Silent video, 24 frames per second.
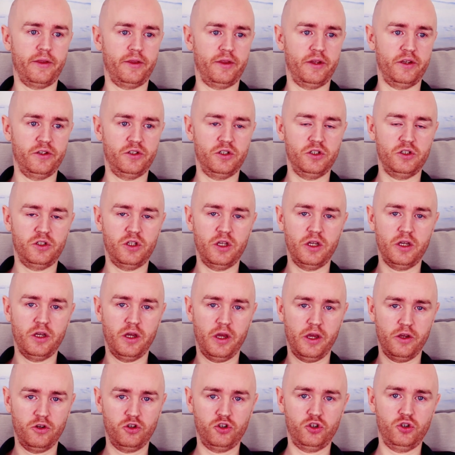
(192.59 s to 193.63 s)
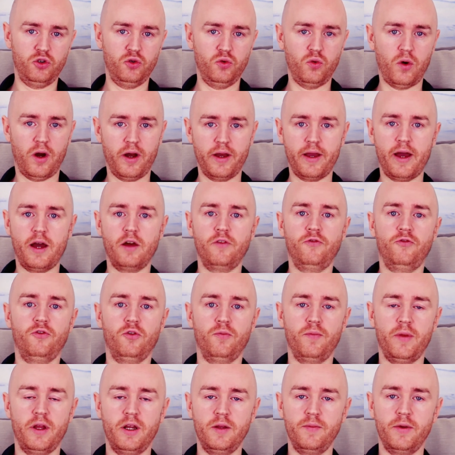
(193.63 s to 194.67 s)
This is the issue I had for
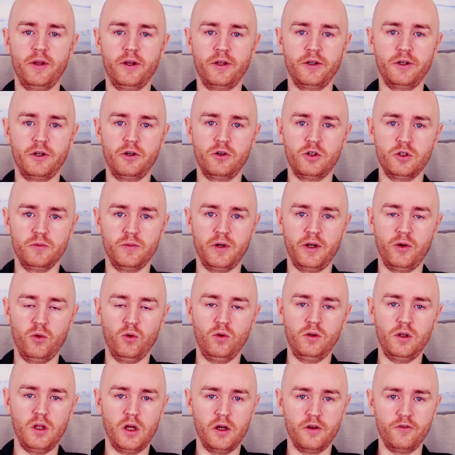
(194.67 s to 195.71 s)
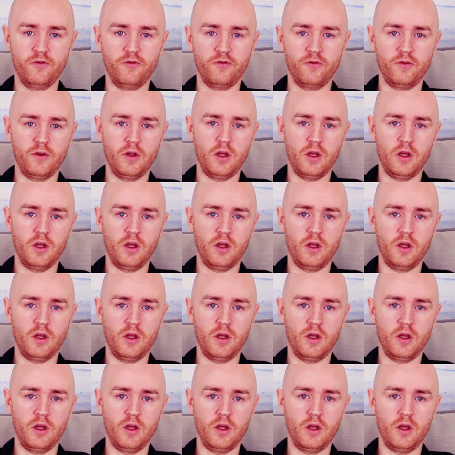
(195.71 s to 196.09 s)
many, many years in my own life.